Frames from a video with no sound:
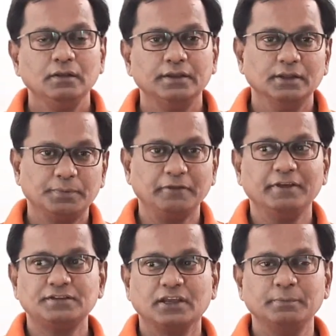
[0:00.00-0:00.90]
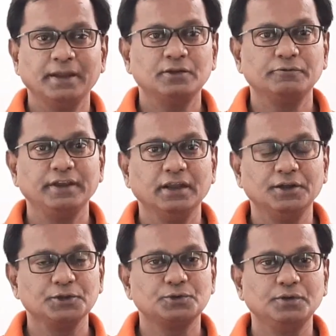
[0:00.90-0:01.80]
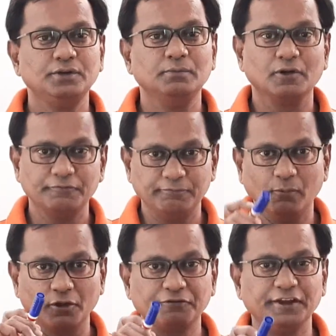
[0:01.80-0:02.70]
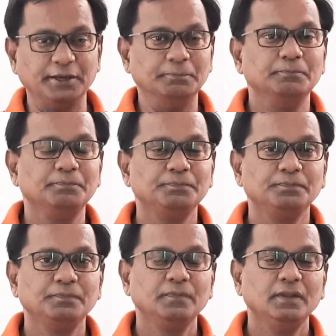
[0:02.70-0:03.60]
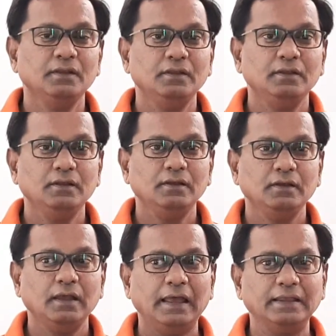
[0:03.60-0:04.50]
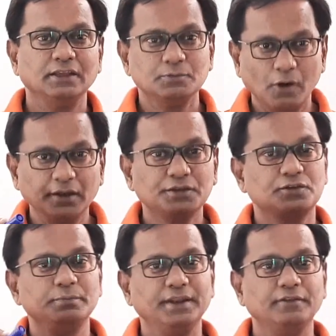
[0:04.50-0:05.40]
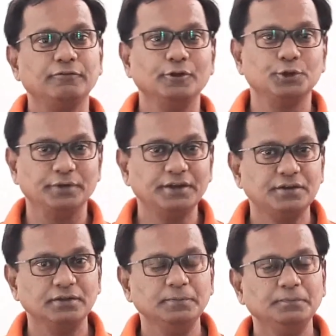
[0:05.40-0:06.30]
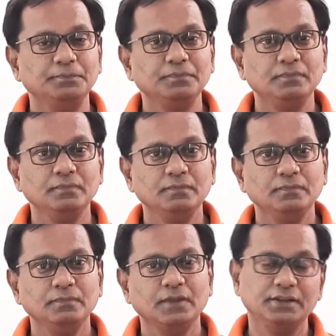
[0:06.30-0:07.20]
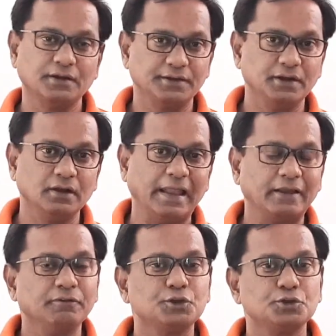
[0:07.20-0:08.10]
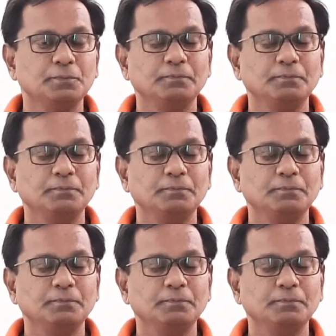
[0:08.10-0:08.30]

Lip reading: In the previous segment, we understood morpheme as the smallest meaningful unit in the written language.